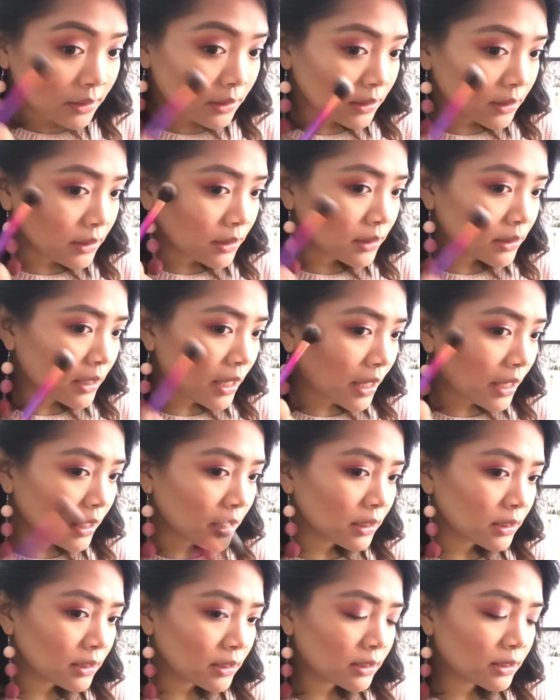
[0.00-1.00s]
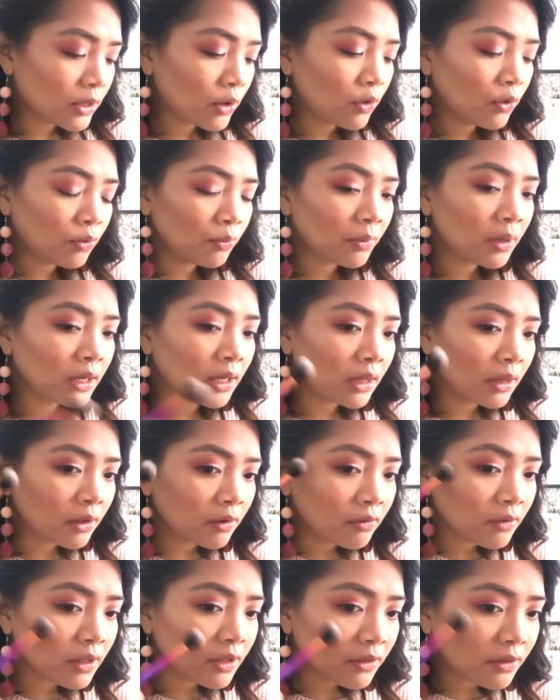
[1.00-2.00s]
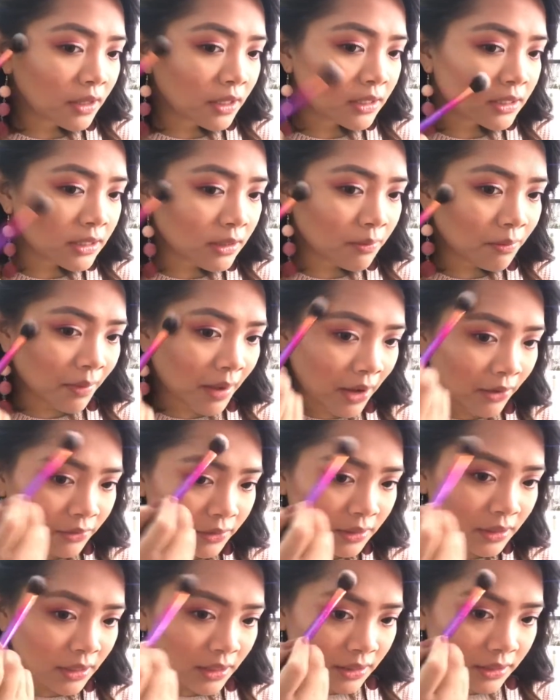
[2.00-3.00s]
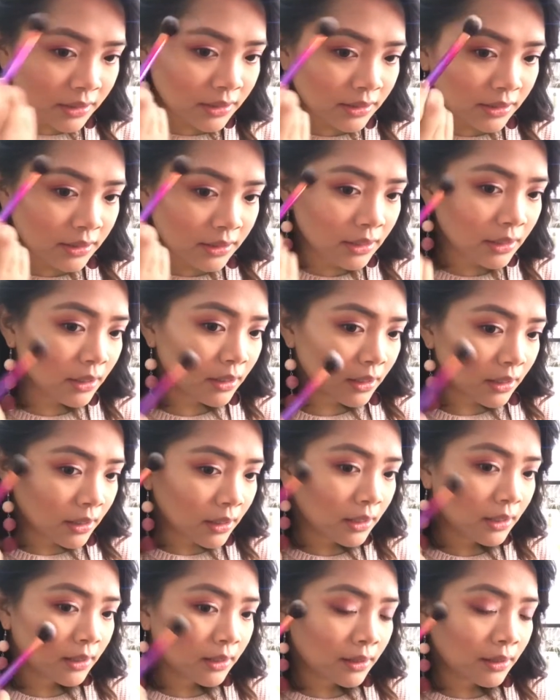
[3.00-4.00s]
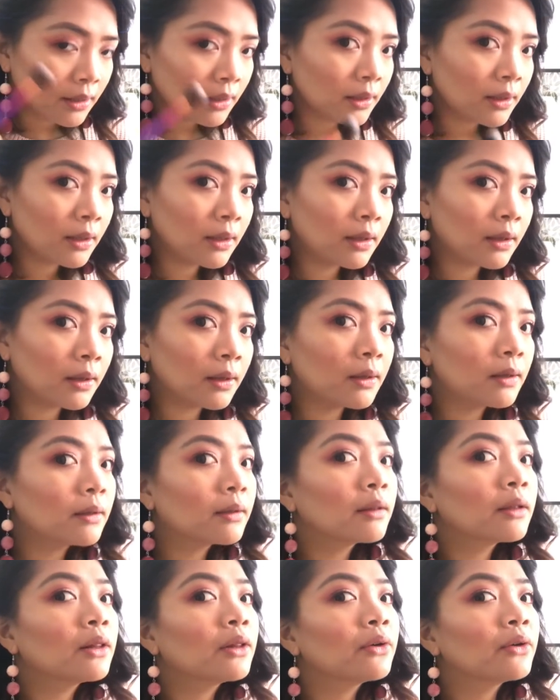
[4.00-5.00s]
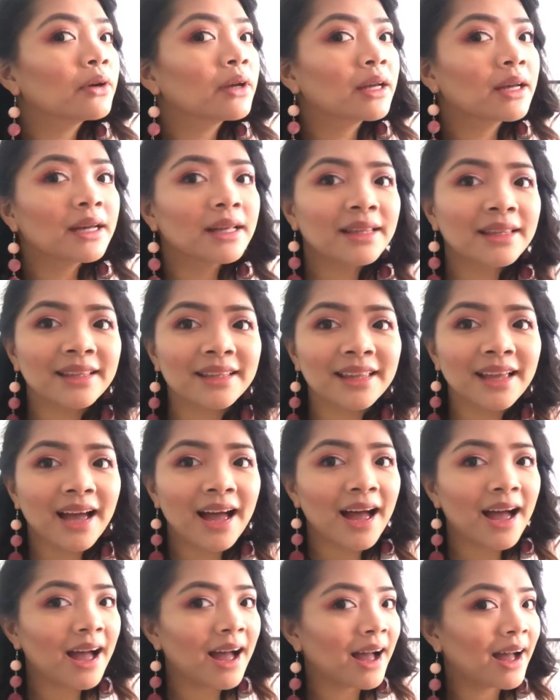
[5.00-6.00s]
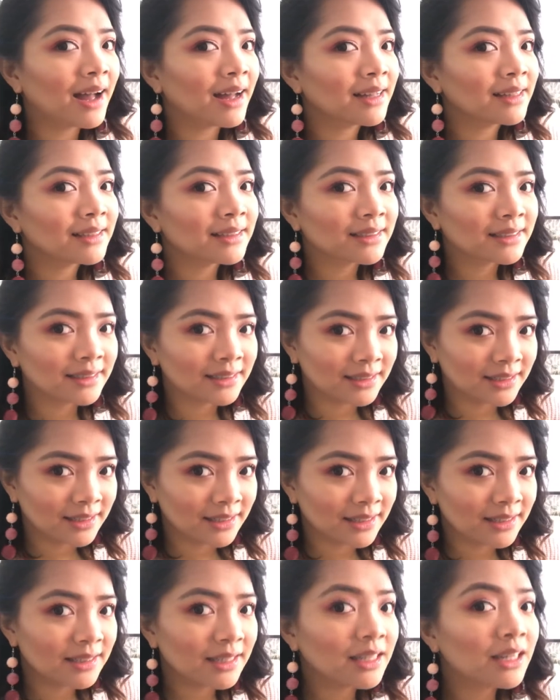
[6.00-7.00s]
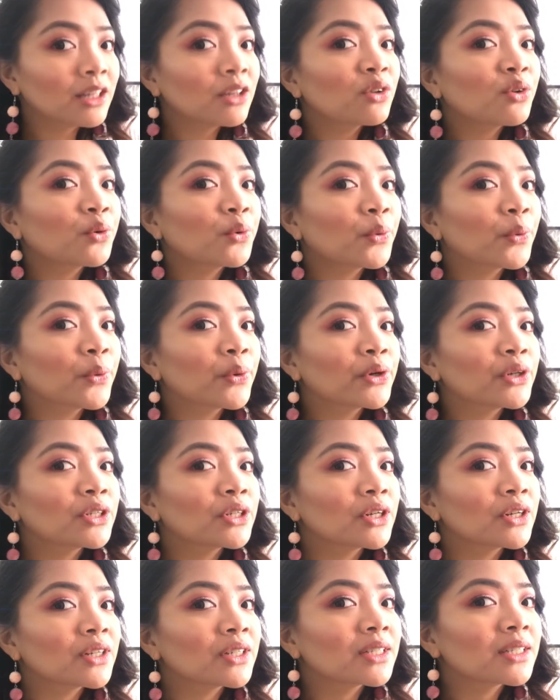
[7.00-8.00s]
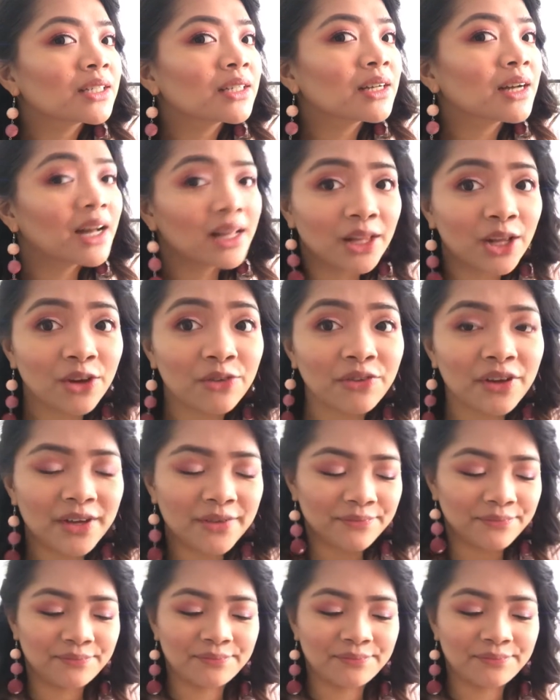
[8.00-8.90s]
saying so many lovely things about this. And look at that. Isn't it gorgeous? I love it.